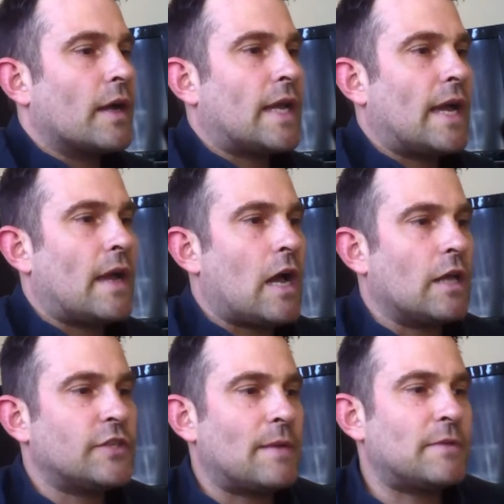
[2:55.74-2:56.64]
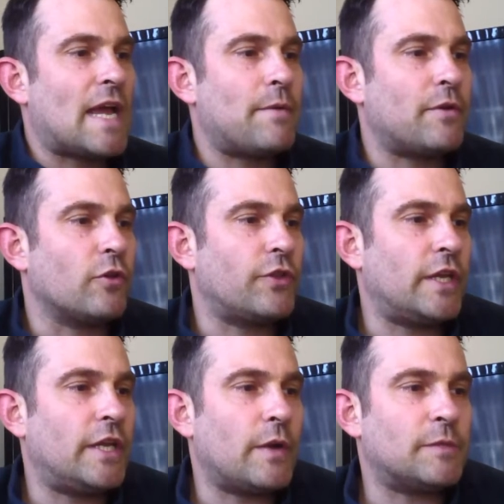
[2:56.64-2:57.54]
Okay, same day we got
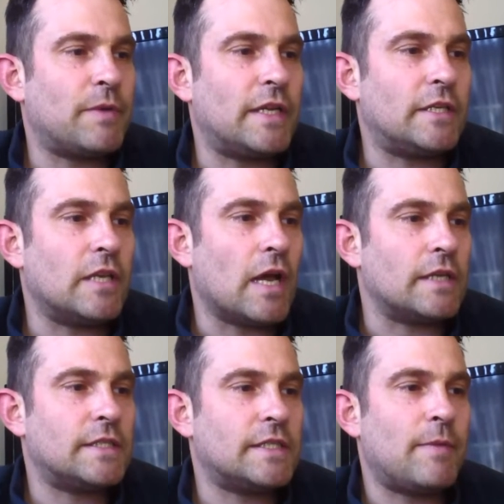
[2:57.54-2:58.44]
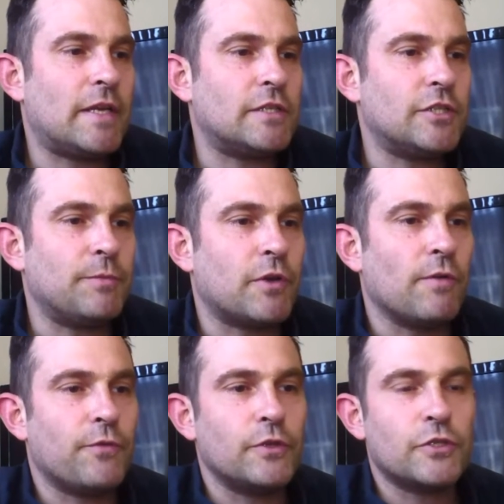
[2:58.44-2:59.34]
the USB CB consumer
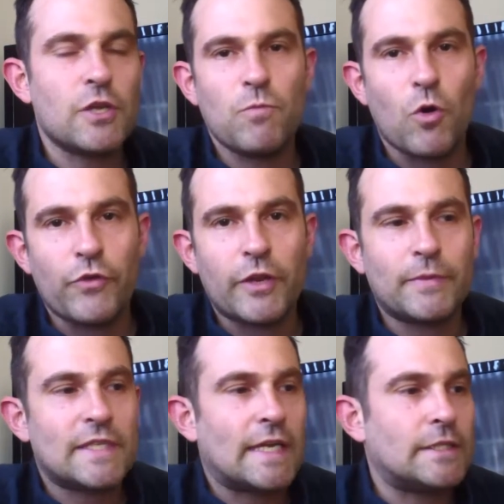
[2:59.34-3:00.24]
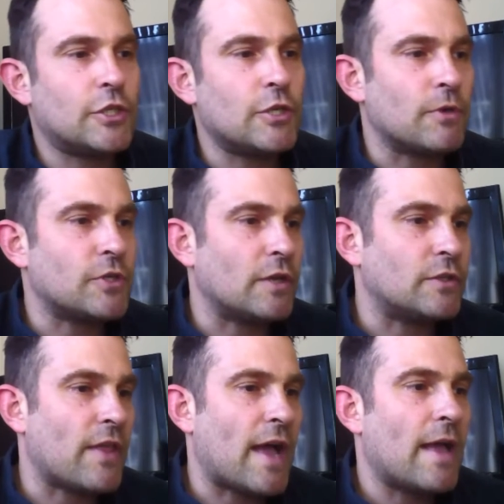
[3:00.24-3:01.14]
confidence. Not really going to be taking too much
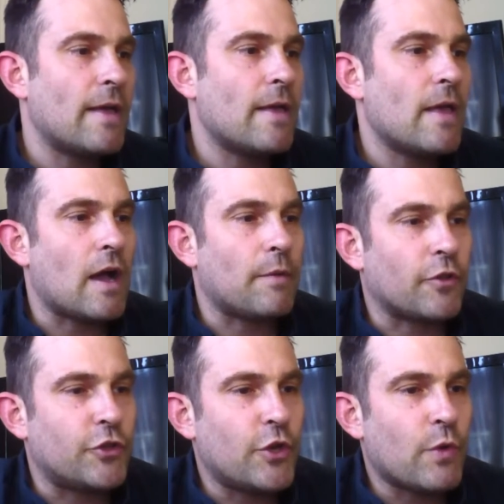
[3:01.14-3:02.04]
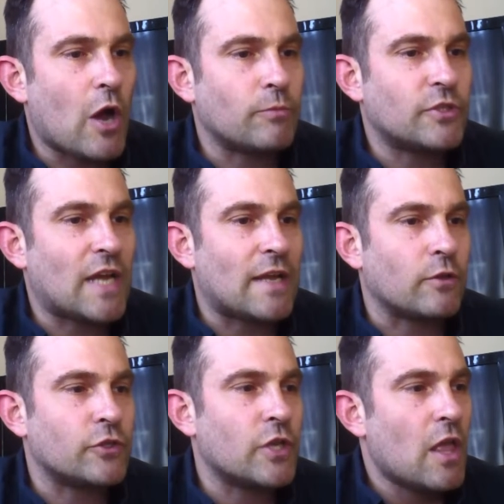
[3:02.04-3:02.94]
note of that. We've got the new home
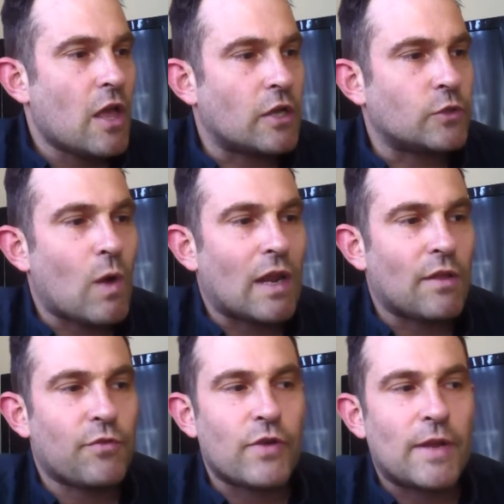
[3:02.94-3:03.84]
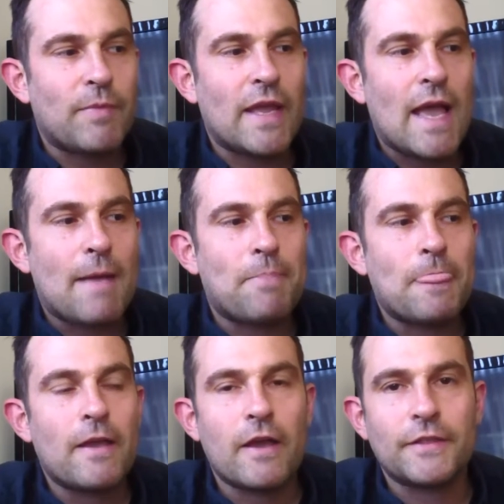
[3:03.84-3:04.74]
sales as well at 3
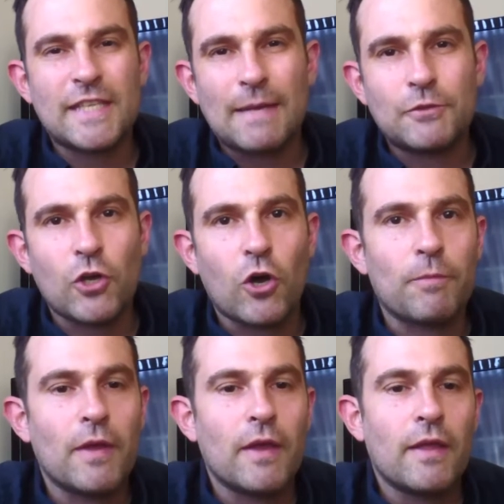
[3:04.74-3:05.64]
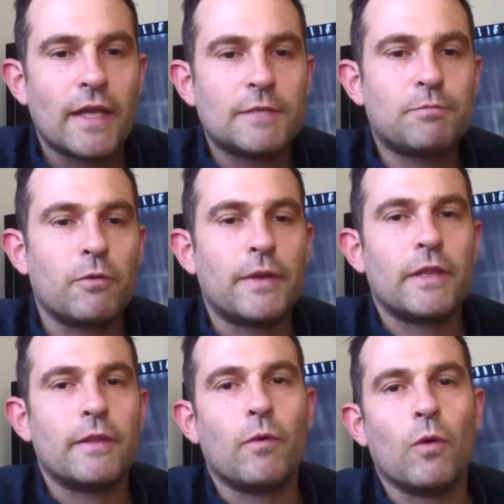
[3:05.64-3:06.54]
p.m. at the same time. That's
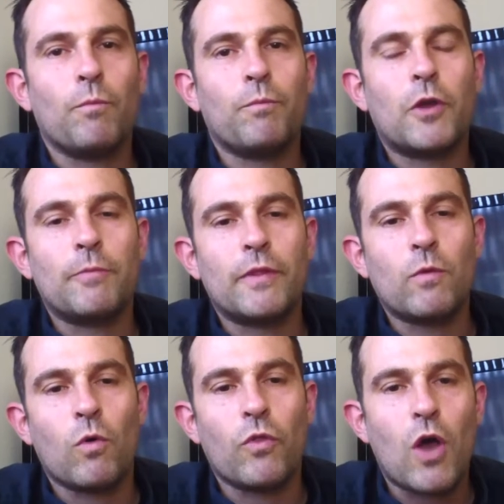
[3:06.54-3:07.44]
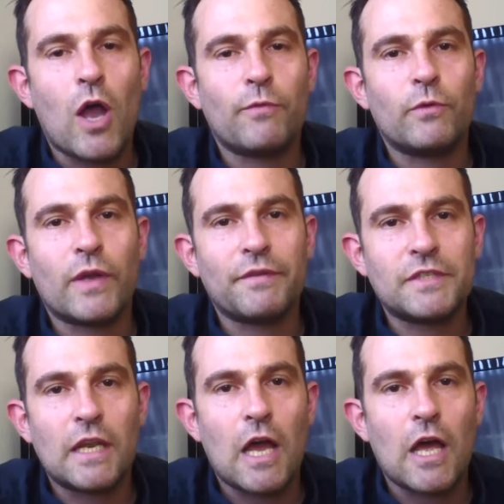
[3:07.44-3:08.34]
probably going to be the one that hopefully will give
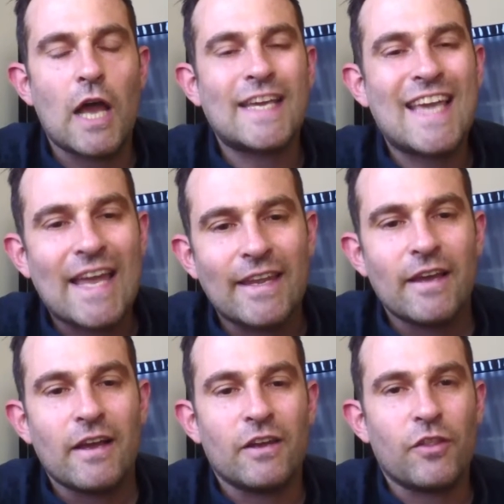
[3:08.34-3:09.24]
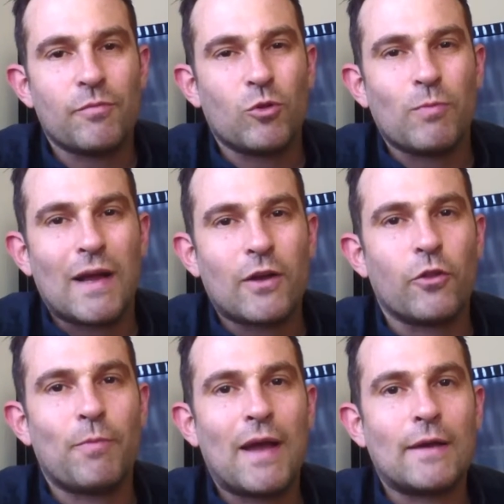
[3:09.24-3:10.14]
us again another pullback
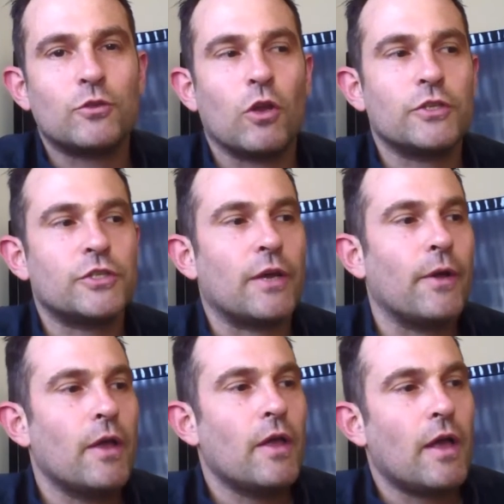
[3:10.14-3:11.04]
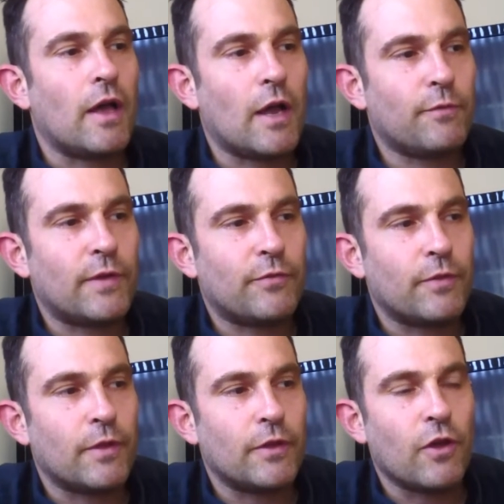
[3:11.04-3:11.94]
on the pound dollar. So hopefully
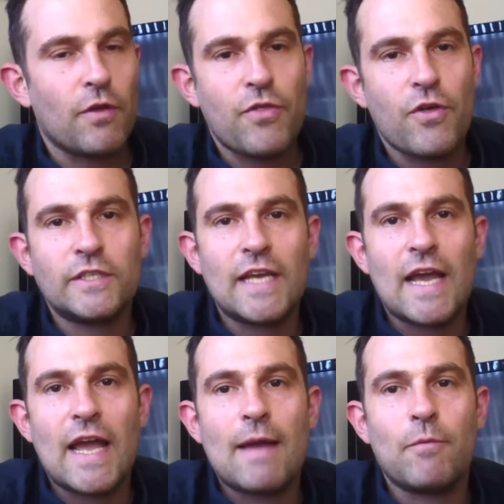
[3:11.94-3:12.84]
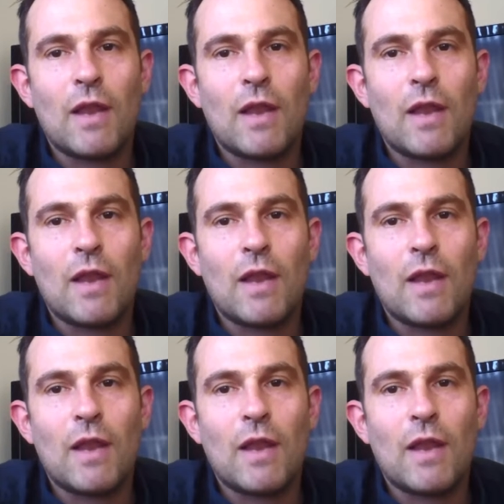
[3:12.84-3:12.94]
from the 9:30 a.m.